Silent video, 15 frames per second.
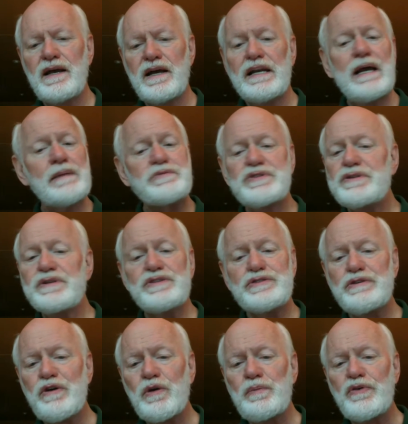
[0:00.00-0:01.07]
and absolutely
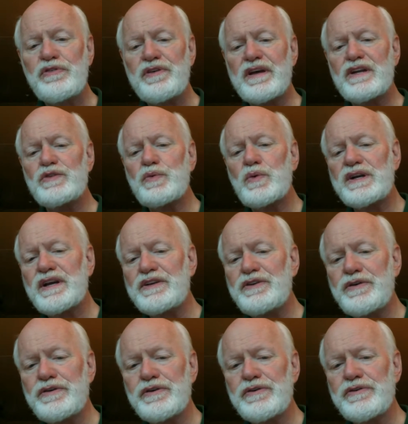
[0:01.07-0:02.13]
0% is what can
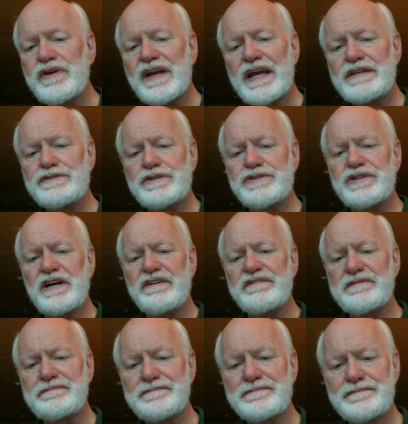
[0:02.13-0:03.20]
you do to engage yourself.
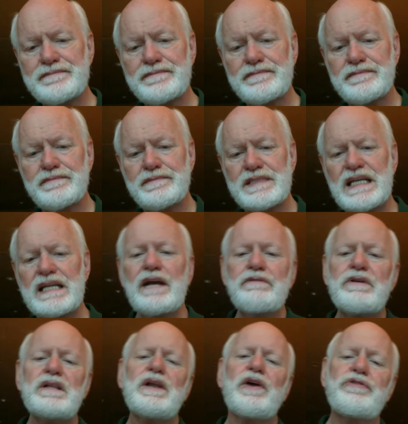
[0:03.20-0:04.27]
And I
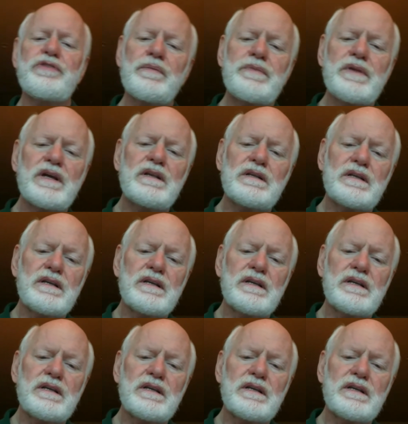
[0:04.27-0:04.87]
realized something.